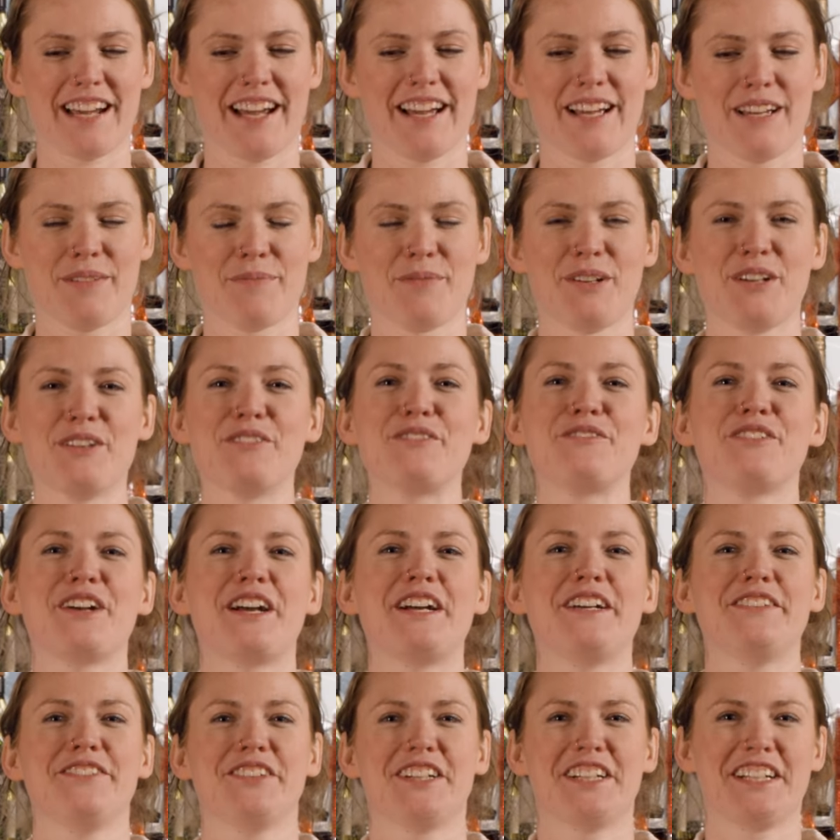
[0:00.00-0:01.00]
I'm
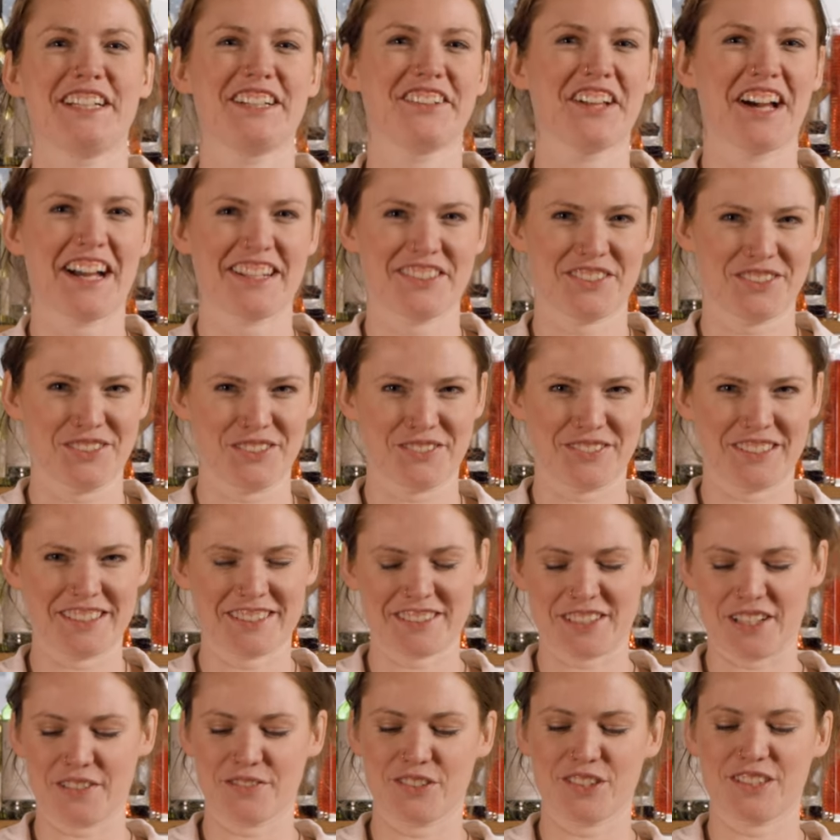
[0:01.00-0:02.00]
very, very glad to have
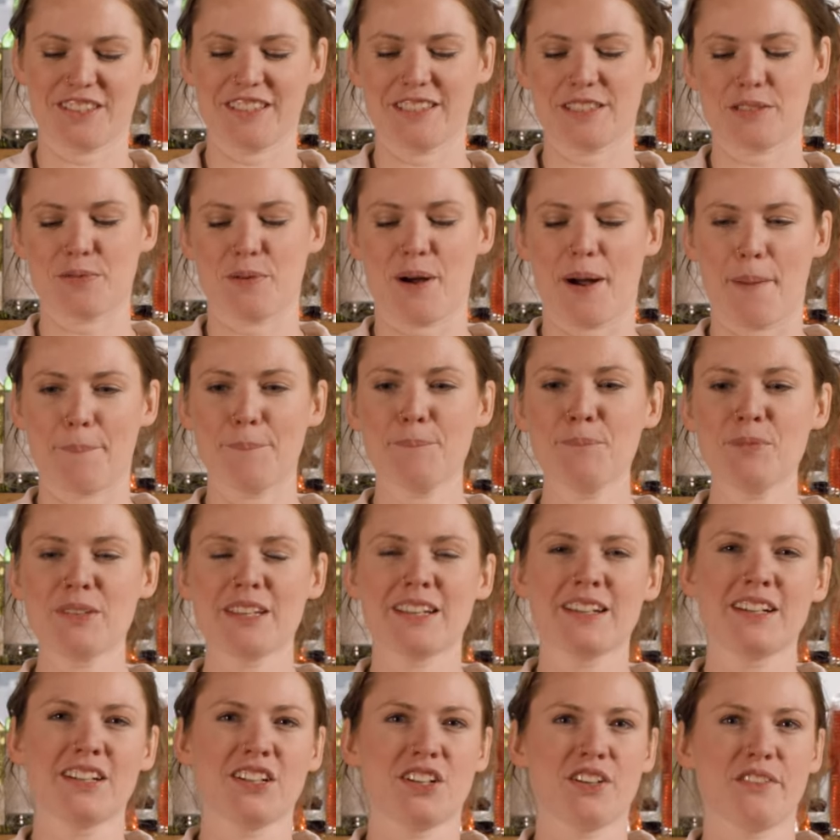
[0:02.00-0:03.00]
discovered this one.
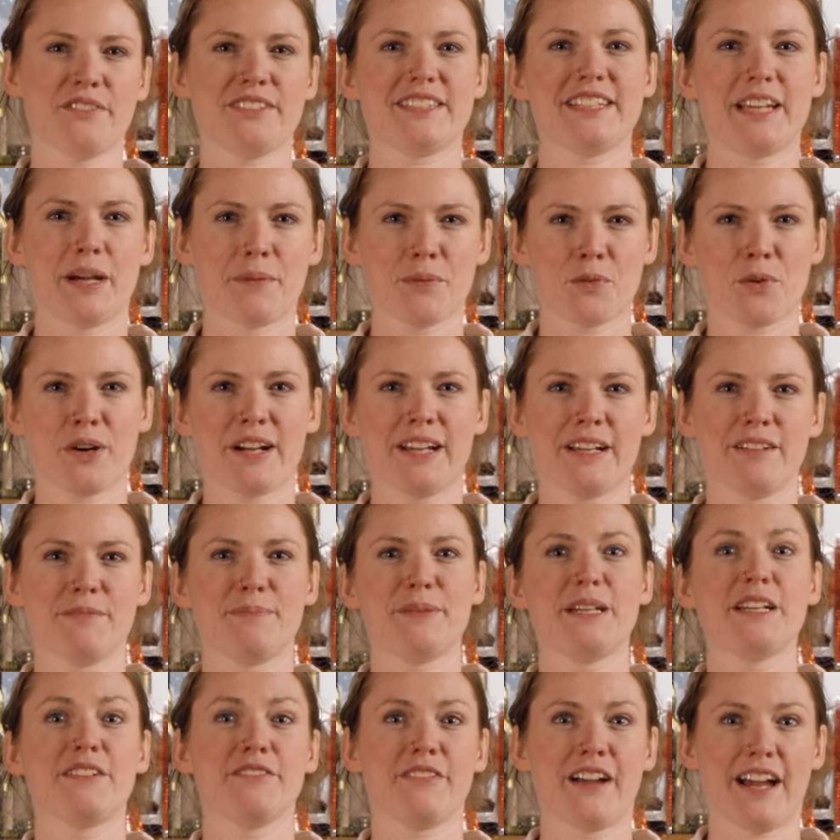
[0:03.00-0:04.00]
See, I'm quite a
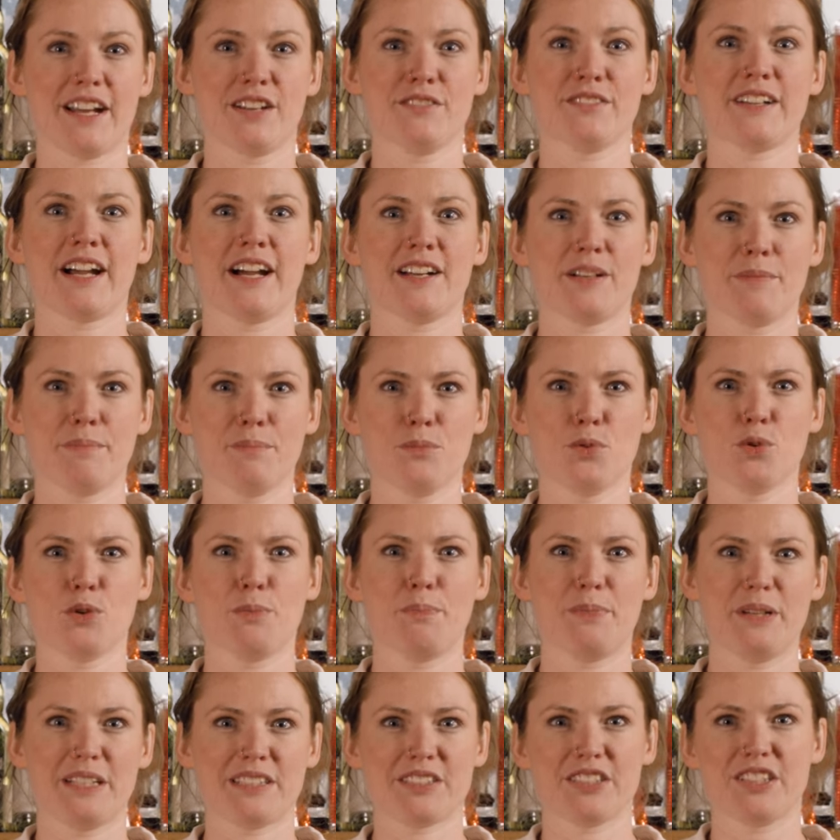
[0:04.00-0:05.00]
big fan of kind of more
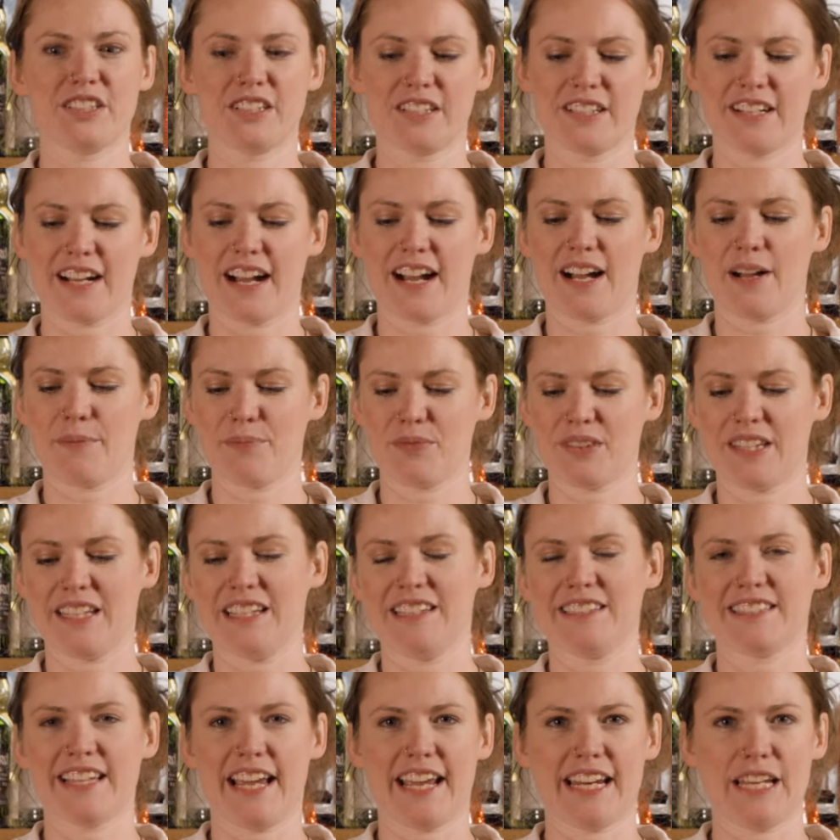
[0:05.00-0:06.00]
bitter um,
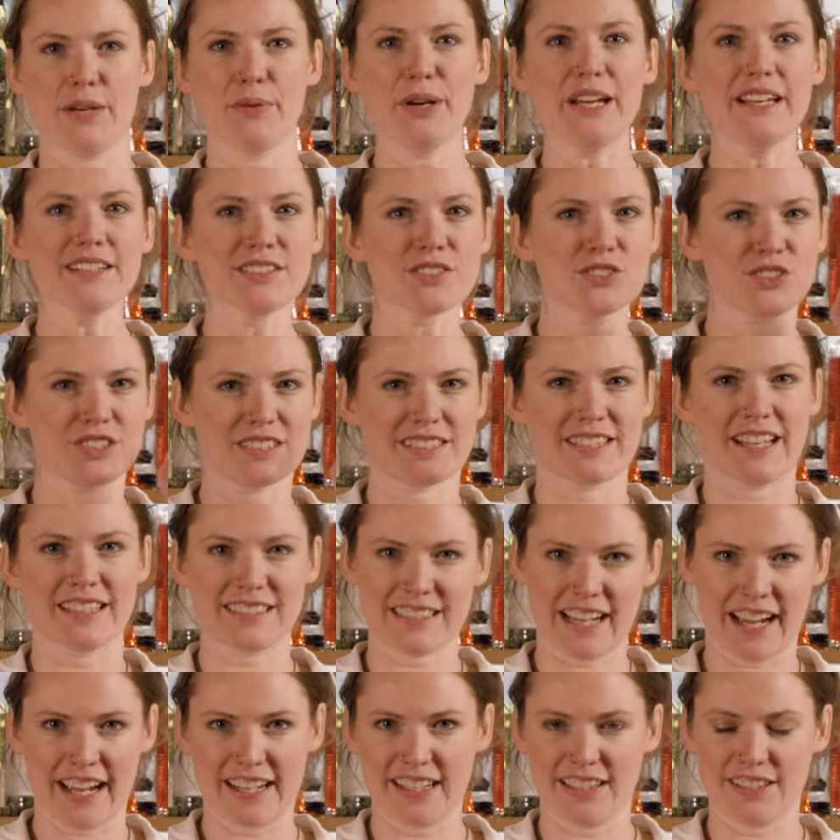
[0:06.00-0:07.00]
things anyway, so just that
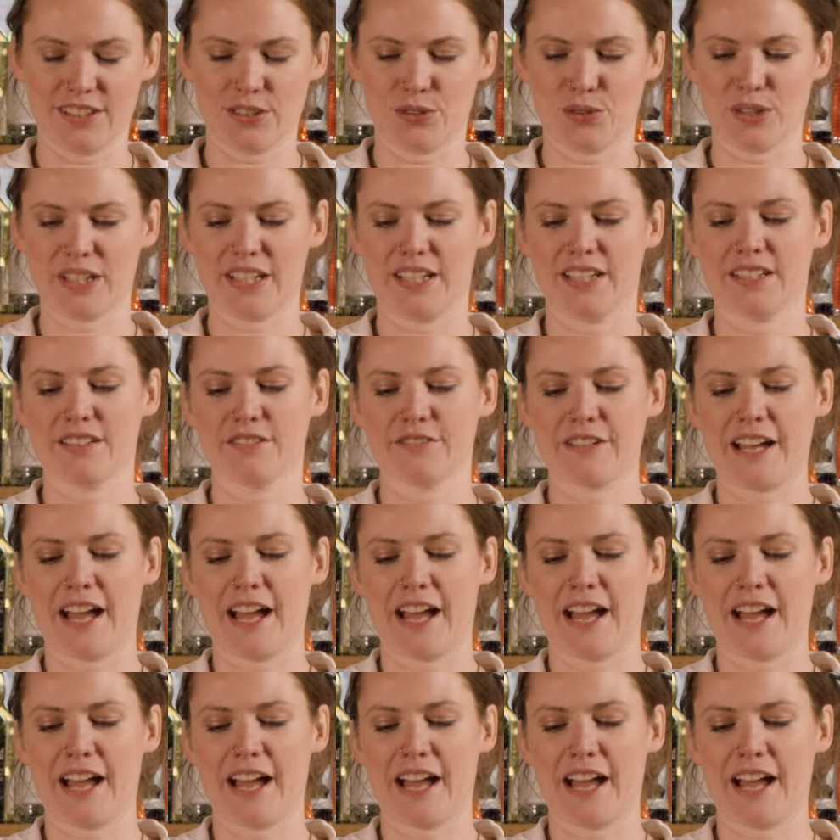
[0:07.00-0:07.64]
tiny little kick of